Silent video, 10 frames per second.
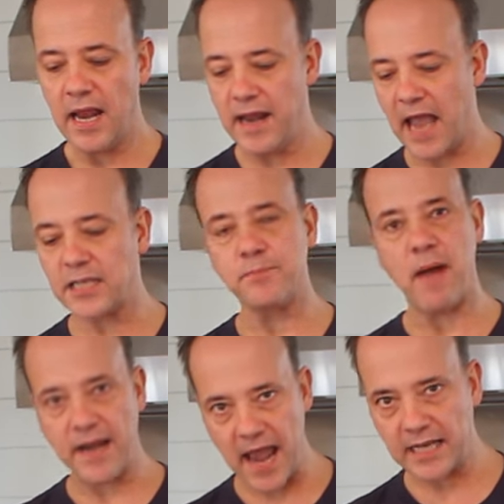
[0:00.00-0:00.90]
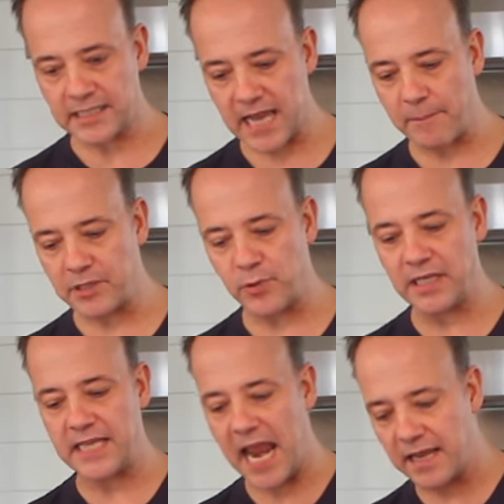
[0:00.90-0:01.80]
Next, my next step is we're
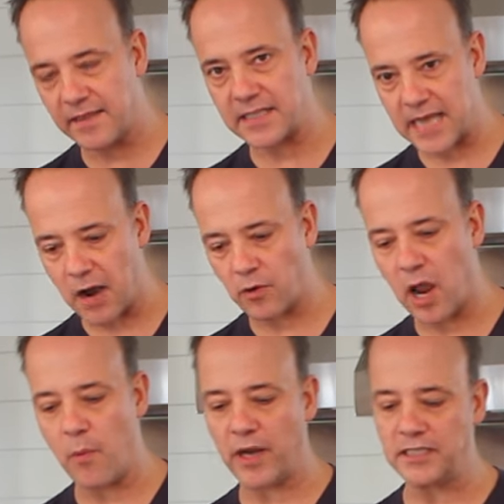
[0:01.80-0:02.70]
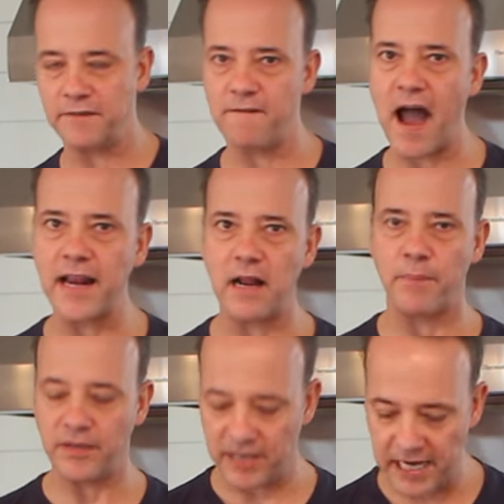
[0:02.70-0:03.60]
gonna take this out and we're gonna divide it
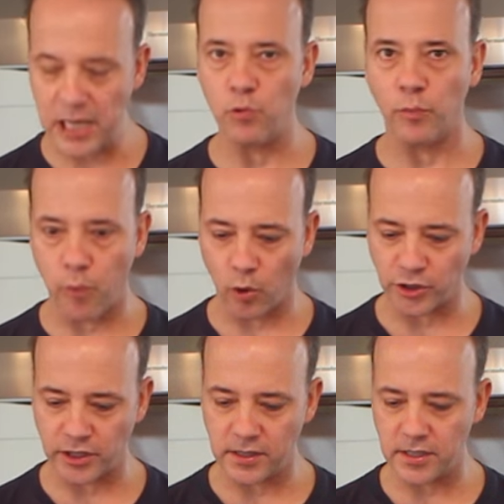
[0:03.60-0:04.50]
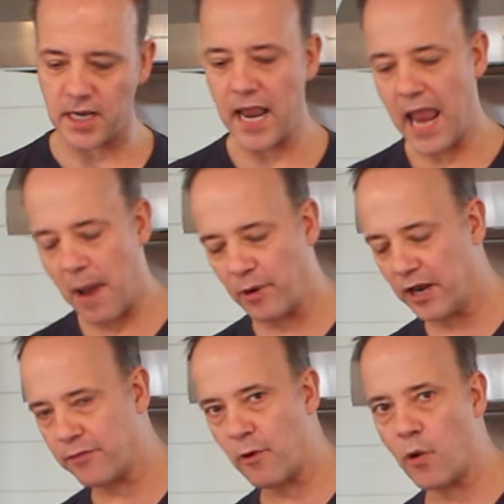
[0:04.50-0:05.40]
up into equal portions I'm going
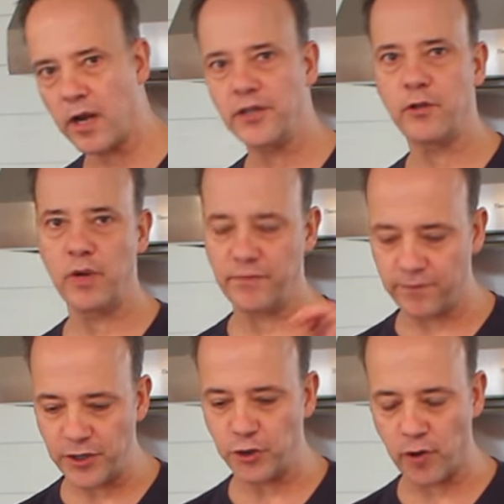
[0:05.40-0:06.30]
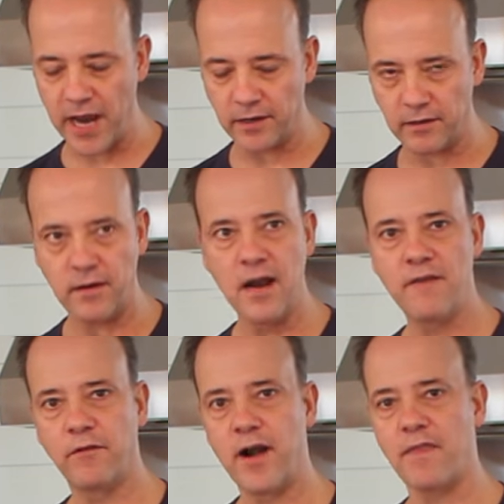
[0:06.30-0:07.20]
to throw it into the refrigerator
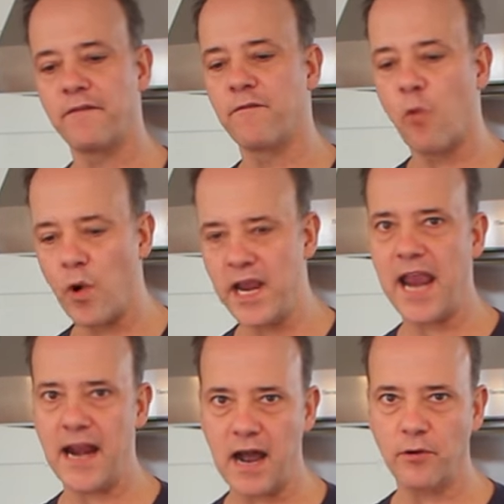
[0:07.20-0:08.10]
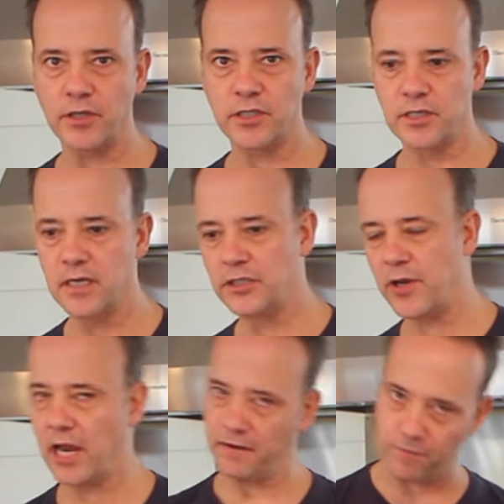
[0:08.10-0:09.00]
for another 48 hours. So
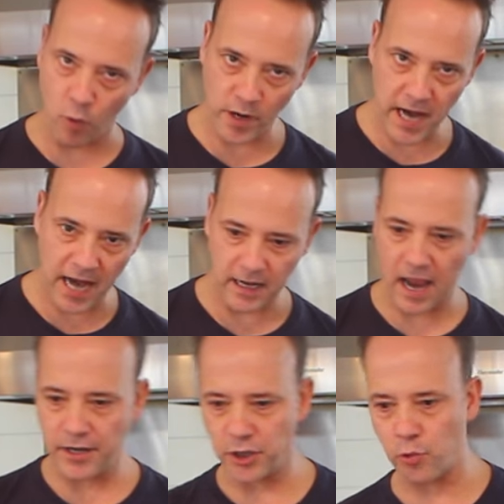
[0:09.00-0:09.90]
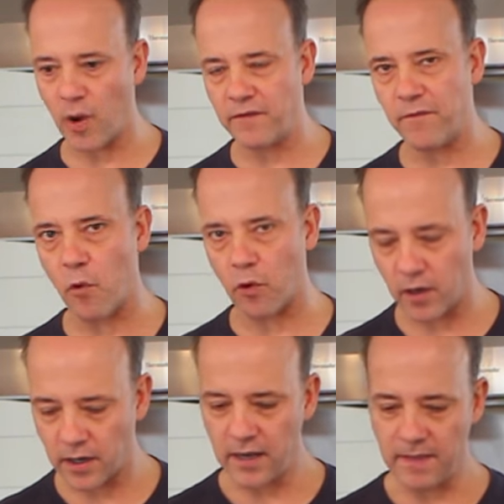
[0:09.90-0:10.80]
you get your 48 and your
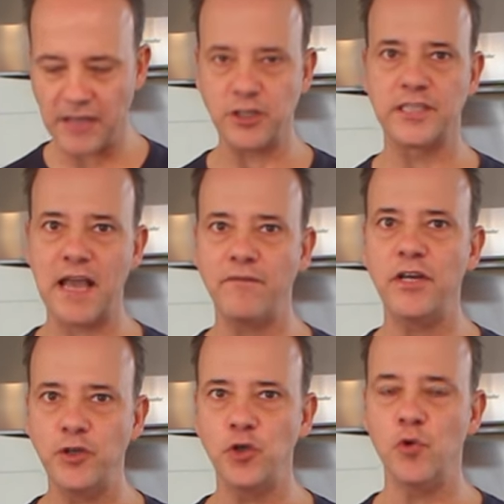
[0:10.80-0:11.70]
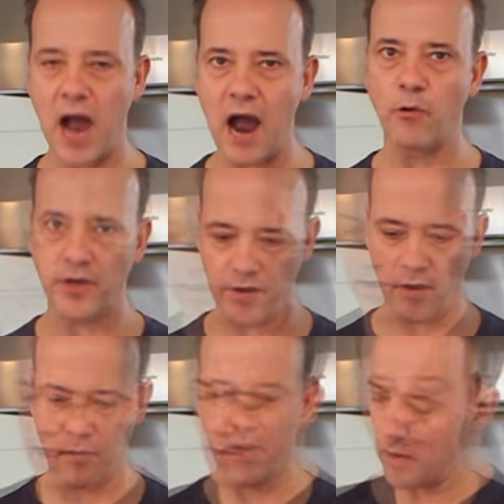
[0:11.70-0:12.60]
24, that's your 72 hour
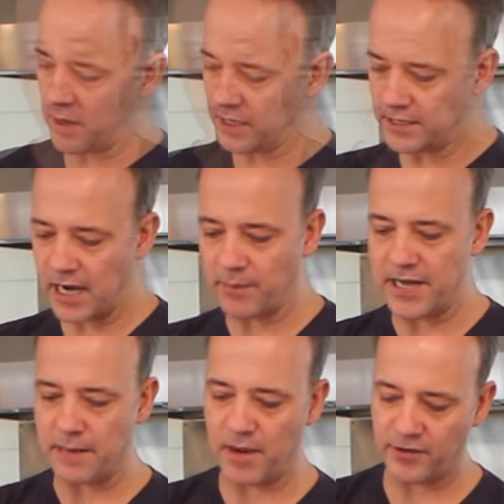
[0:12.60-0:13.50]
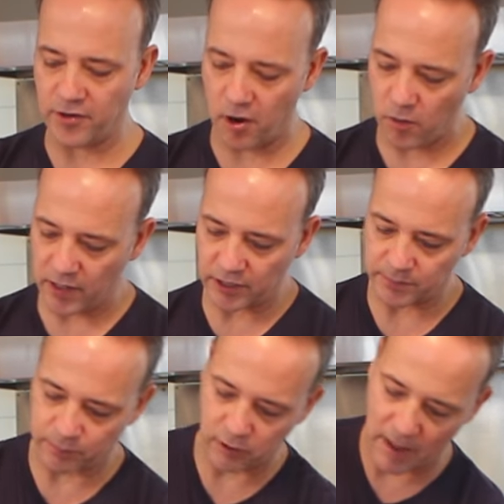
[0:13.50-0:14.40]
dough. You can see I'm going to take my dough and just
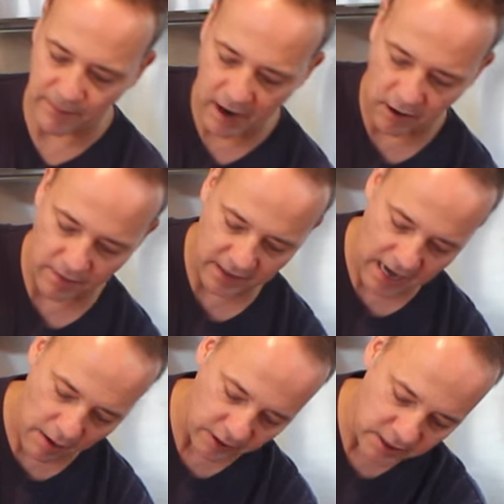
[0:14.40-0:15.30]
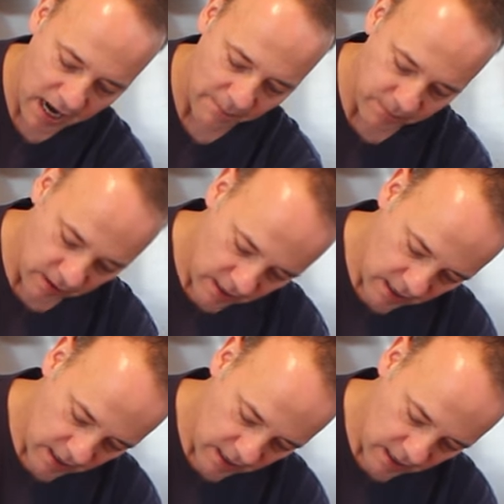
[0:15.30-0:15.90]
plop it out on the countertop.